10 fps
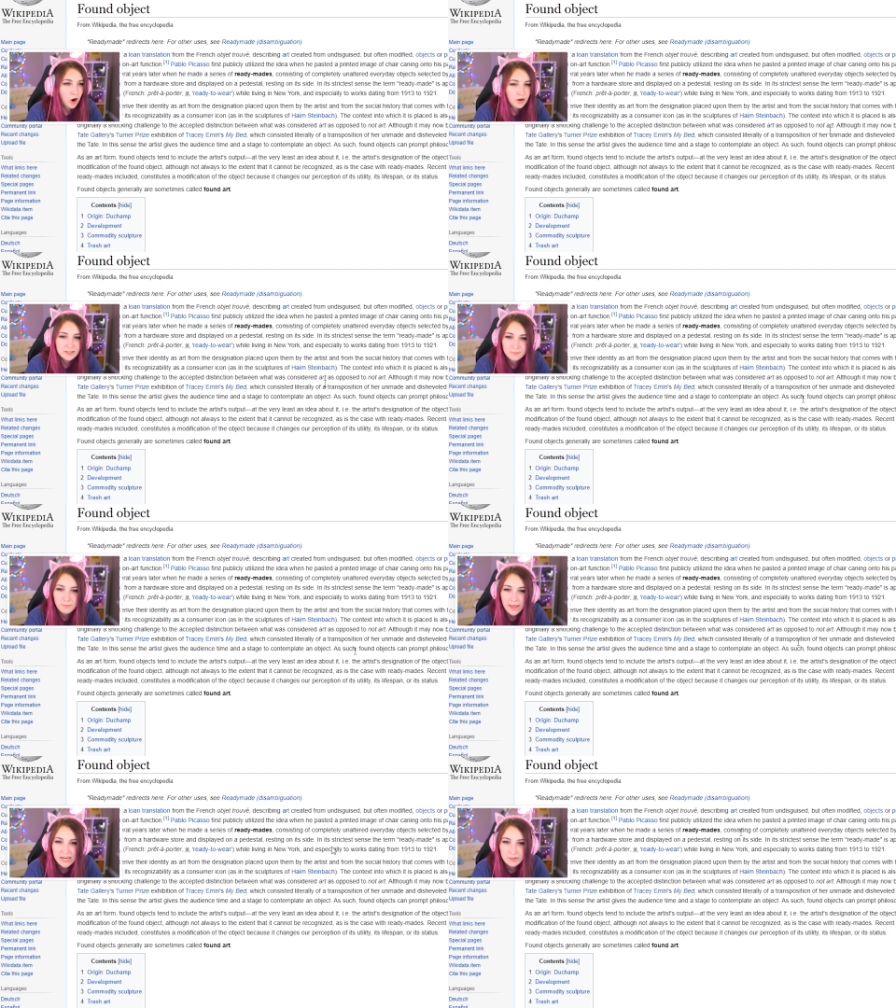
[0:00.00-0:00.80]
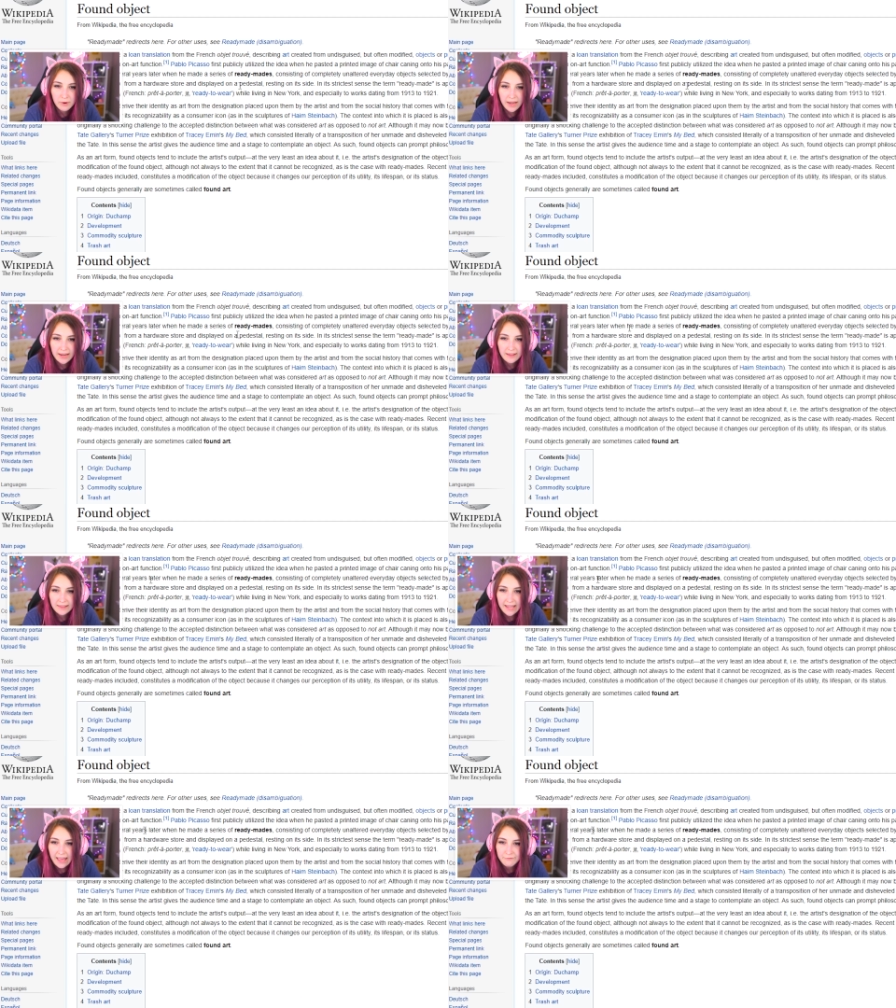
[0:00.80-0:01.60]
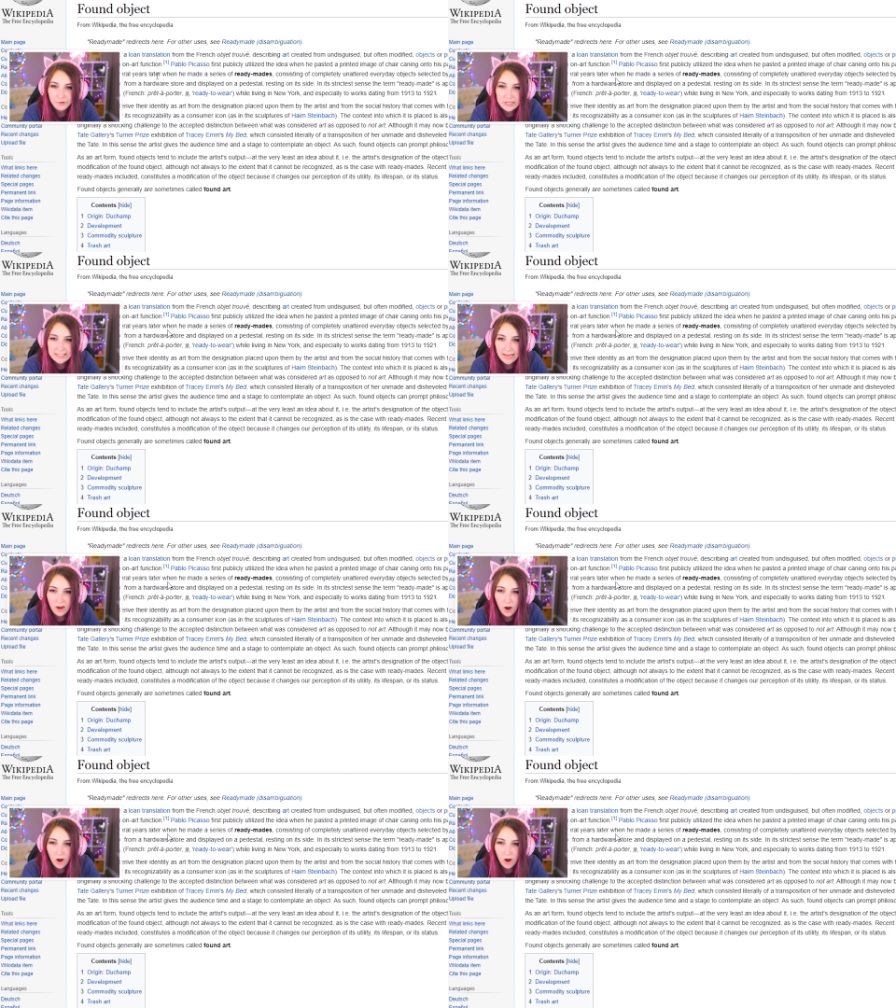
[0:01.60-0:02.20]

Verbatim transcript: art made by like everyday